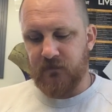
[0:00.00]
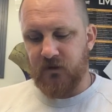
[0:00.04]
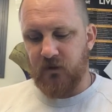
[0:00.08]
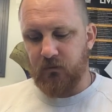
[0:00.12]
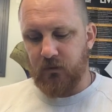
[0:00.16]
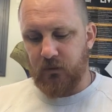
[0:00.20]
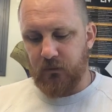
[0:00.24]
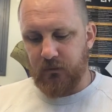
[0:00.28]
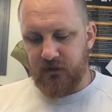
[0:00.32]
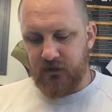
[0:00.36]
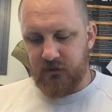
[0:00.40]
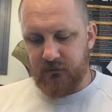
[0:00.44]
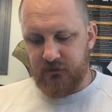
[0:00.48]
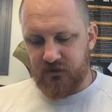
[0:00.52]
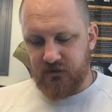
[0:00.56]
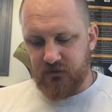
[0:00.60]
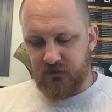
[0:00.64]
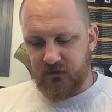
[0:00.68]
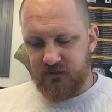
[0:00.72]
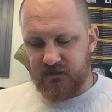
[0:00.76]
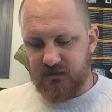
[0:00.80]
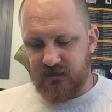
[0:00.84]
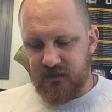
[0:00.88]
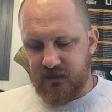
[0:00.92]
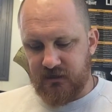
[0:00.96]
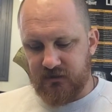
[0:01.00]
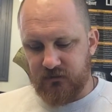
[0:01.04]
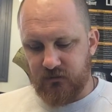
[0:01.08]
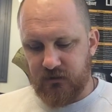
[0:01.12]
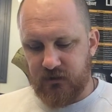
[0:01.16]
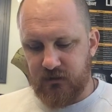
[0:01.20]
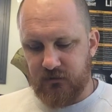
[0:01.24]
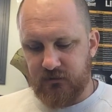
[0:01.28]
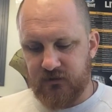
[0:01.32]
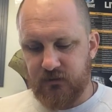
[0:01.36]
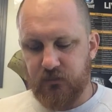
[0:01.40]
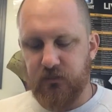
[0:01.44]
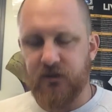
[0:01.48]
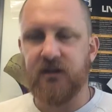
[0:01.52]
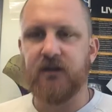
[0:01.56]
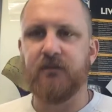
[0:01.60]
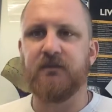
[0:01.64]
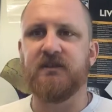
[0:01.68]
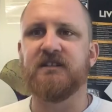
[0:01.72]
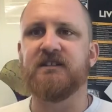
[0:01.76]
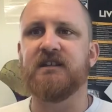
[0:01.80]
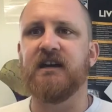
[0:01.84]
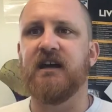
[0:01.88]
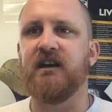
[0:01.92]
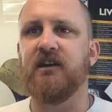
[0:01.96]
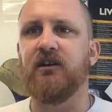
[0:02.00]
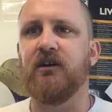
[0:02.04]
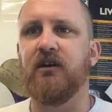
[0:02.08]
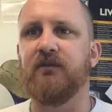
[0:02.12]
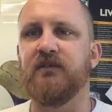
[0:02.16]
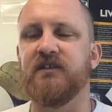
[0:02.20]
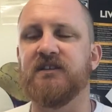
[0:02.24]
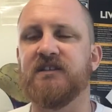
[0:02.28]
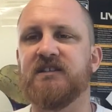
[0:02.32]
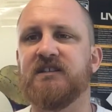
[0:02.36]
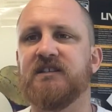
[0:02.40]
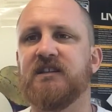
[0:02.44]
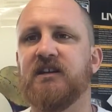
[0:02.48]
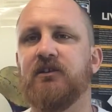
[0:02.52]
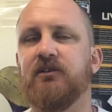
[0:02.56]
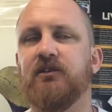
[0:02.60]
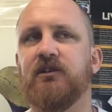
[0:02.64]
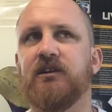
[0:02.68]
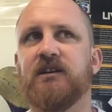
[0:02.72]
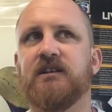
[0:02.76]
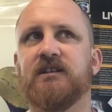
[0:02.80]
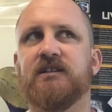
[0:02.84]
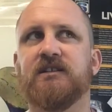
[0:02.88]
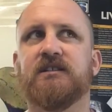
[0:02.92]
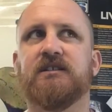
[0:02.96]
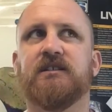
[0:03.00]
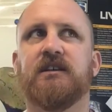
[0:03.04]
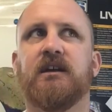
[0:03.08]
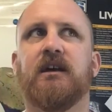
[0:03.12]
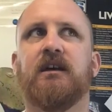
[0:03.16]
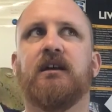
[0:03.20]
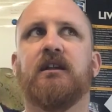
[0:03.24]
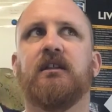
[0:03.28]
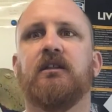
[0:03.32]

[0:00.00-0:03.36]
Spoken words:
what we're going to be doing today is we're going to be starting off a series